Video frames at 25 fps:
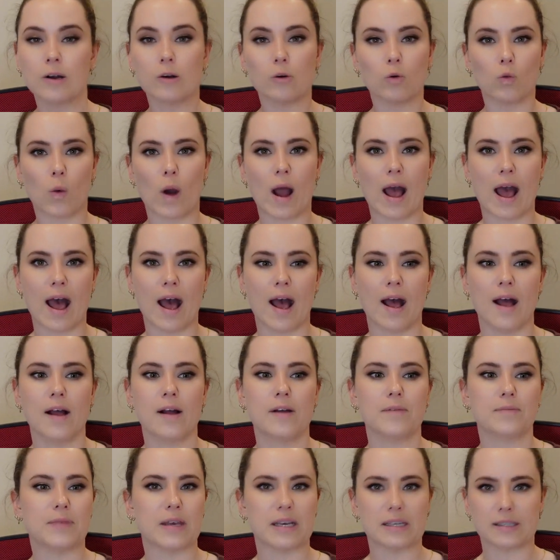where
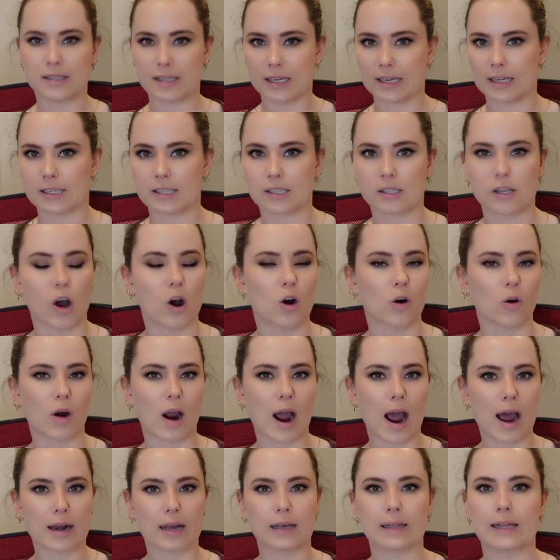they're singer-songwriter,